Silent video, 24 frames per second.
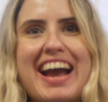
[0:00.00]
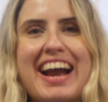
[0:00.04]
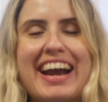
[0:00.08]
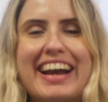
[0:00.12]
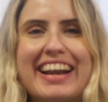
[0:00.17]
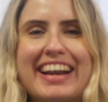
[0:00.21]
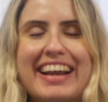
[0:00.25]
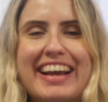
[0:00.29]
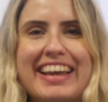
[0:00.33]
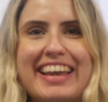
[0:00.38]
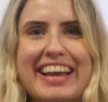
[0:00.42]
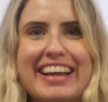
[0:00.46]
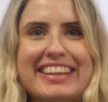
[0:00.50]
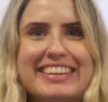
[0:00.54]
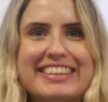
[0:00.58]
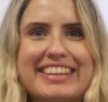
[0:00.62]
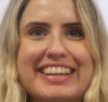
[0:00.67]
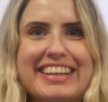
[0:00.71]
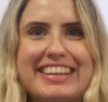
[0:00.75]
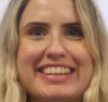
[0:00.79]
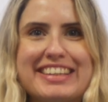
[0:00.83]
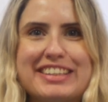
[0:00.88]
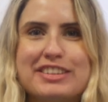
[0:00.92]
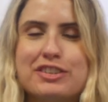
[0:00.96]
and I am
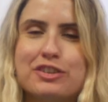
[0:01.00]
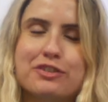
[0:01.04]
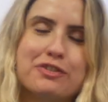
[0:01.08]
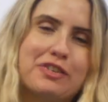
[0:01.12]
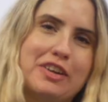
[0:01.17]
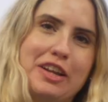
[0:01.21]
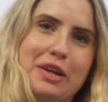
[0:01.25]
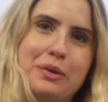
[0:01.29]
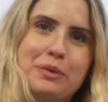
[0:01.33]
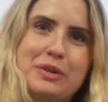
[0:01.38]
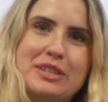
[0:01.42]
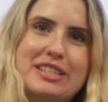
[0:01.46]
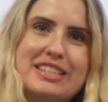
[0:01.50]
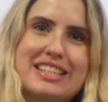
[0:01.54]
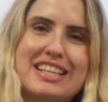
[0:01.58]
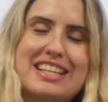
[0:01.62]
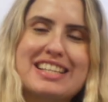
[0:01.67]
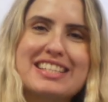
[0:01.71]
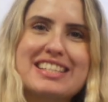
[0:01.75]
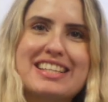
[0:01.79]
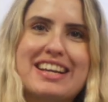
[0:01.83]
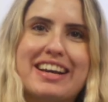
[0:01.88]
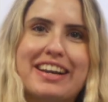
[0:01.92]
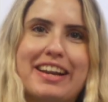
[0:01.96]
the lead of
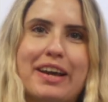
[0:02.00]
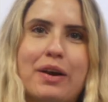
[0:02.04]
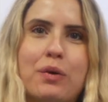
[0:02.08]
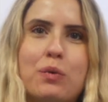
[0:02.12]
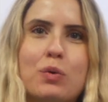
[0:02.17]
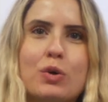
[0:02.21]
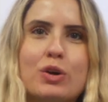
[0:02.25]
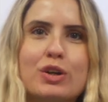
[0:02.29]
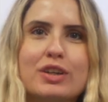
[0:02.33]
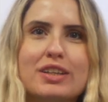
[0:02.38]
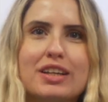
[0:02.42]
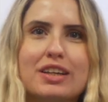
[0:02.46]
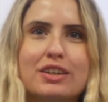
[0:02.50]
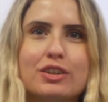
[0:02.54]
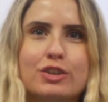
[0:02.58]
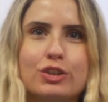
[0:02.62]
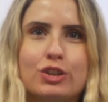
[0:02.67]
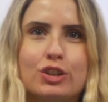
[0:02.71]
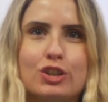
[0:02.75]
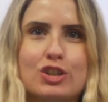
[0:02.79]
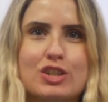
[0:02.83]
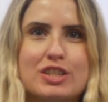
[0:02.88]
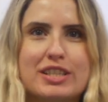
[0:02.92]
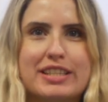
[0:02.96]
languages and I work
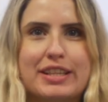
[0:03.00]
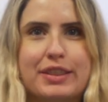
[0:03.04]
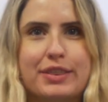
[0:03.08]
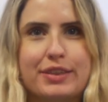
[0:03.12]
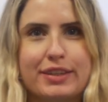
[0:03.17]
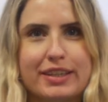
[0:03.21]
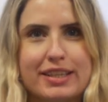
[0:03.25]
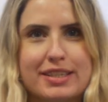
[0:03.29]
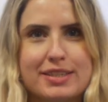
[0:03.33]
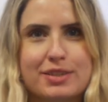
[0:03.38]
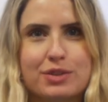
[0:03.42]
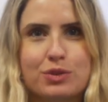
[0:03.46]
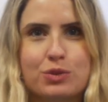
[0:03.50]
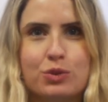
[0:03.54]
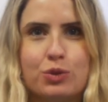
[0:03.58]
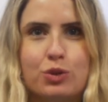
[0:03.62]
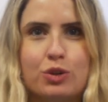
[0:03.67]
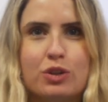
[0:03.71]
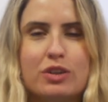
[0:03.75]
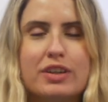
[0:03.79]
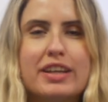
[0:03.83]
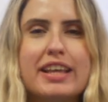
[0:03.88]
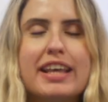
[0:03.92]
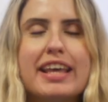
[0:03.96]
across the three
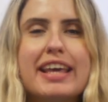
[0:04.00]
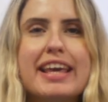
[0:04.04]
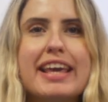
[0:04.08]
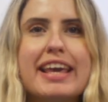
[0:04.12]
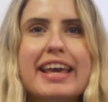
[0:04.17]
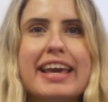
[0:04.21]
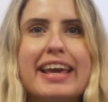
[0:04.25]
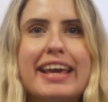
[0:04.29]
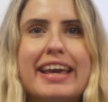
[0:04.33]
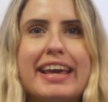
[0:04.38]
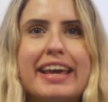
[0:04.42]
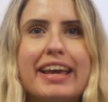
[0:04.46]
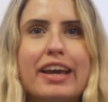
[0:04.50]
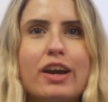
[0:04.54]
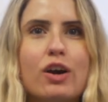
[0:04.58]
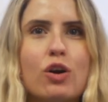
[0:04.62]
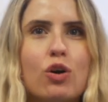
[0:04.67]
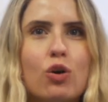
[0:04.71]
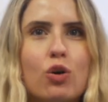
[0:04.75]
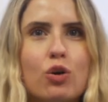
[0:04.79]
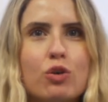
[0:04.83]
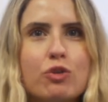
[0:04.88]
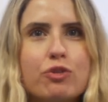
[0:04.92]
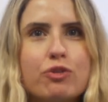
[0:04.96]
schools, uh,
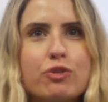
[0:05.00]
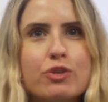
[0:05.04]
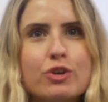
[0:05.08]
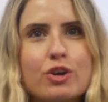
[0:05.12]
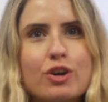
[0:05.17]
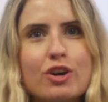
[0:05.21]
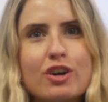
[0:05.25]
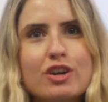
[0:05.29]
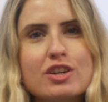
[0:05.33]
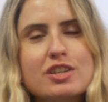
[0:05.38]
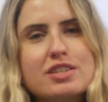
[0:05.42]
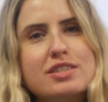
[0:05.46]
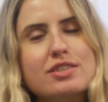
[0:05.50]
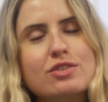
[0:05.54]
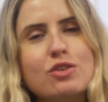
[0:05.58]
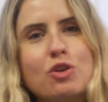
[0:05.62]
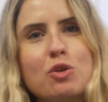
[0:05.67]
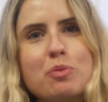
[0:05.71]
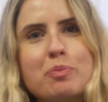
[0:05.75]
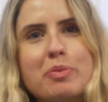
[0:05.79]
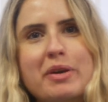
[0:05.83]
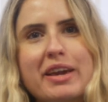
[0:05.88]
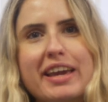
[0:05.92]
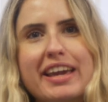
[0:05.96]
Old Ford,
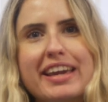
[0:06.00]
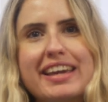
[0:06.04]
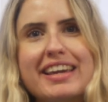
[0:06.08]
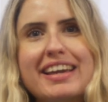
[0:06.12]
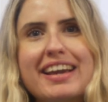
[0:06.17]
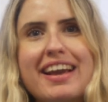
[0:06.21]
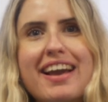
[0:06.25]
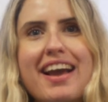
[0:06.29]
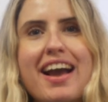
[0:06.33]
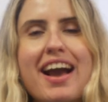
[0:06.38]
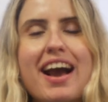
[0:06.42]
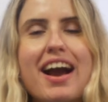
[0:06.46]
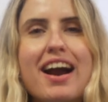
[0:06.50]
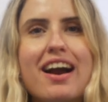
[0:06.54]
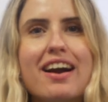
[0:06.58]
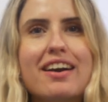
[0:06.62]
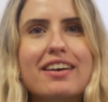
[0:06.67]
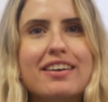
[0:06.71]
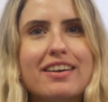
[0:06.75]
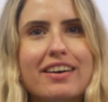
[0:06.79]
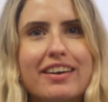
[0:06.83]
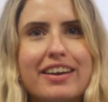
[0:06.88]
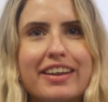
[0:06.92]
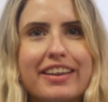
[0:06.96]
Solebay
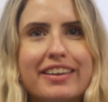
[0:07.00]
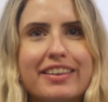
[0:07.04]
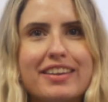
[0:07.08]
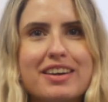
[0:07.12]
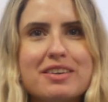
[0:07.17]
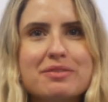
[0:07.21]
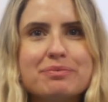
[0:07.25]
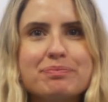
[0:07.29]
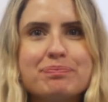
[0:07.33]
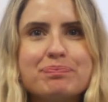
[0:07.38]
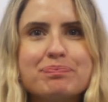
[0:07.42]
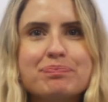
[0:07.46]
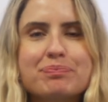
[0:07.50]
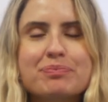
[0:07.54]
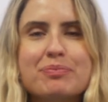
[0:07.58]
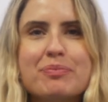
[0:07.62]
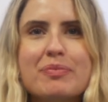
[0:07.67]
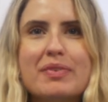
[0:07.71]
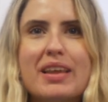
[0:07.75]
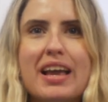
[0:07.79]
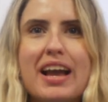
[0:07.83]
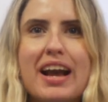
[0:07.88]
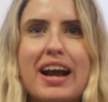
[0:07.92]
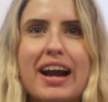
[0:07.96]
and Culloden.
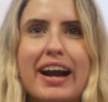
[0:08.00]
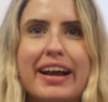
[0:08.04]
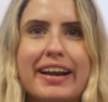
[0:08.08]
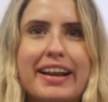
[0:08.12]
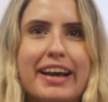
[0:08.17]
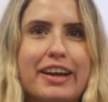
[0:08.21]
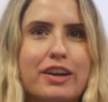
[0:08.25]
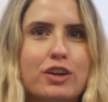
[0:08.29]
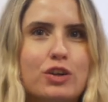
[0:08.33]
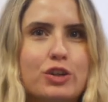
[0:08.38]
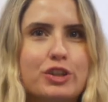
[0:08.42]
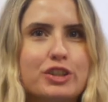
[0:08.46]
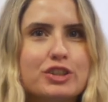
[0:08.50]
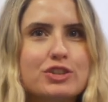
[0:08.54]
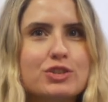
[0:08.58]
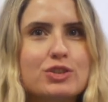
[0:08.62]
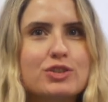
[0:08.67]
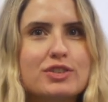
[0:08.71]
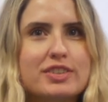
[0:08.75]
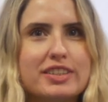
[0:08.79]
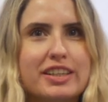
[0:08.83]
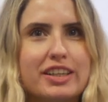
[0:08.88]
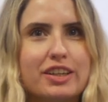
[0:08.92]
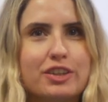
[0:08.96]
And I'm going
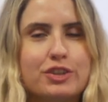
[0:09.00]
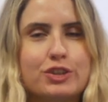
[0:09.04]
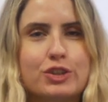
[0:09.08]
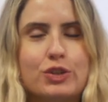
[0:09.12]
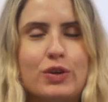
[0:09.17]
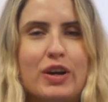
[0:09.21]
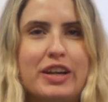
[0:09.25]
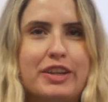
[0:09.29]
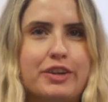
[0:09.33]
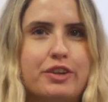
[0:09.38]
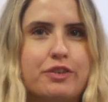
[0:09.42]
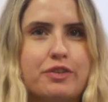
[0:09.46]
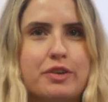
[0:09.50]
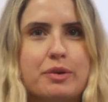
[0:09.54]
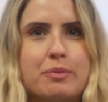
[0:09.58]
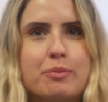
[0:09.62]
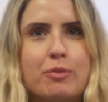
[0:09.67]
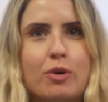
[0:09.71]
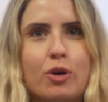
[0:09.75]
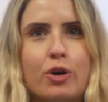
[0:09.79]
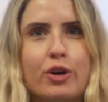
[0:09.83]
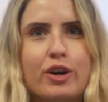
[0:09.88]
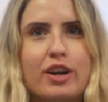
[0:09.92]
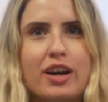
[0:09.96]
to tell you a little bit
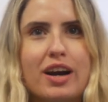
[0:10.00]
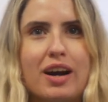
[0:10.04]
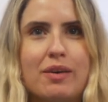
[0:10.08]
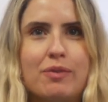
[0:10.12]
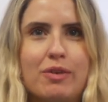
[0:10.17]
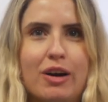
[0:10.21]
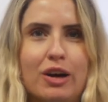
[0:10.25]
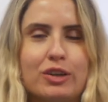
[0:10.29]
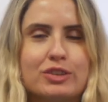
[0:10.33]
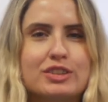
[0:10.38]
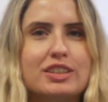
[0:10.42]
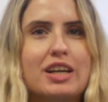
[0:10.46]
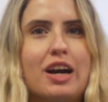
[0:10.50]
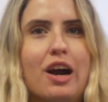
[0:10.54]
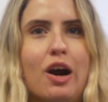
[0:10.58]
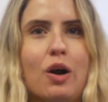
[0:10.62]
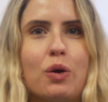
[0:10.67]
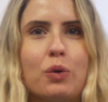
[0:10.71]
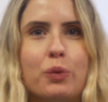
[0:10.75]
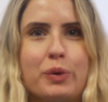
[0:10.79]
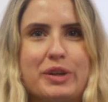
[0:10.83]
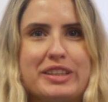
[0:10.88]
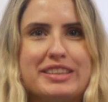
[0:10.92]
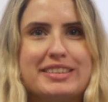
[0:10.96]
more about
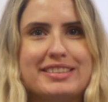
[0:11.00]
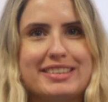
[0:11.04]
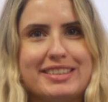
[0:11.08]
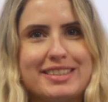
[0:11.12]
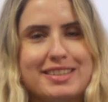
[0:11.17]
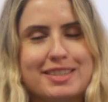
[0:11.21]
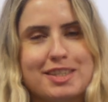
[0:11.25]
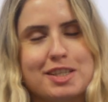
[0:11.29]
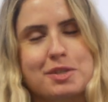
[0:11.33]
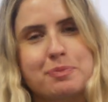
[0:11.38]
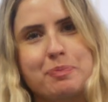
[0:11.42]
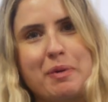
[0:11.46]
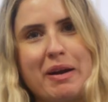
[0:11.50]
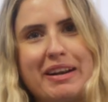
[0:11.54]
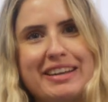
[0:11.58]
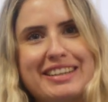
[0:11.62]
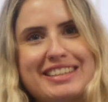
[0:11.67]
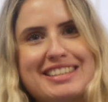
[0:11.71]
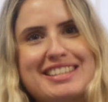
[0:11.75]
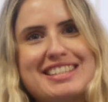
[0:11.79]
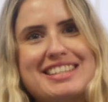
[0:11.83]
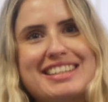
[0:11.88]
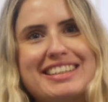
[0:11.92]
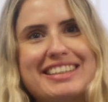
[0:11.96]
how we teach
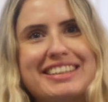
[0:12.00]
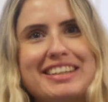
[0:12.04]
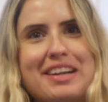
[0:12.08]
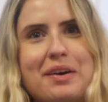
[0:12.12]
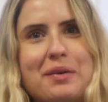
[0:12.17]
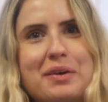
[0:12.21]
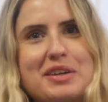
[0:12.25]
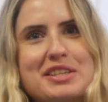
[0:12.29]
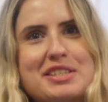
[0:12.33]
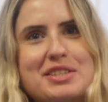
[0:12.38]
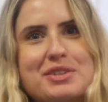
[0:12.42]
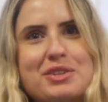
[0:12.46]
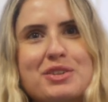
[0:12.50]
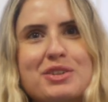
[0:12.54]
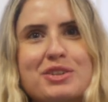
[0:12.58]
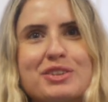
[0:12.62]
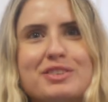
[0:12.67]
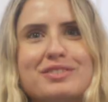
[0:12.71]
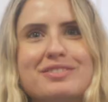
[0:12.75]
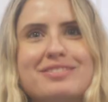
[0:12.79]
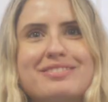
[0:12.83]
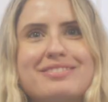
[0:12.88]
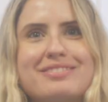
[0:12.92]
Spanish in our school.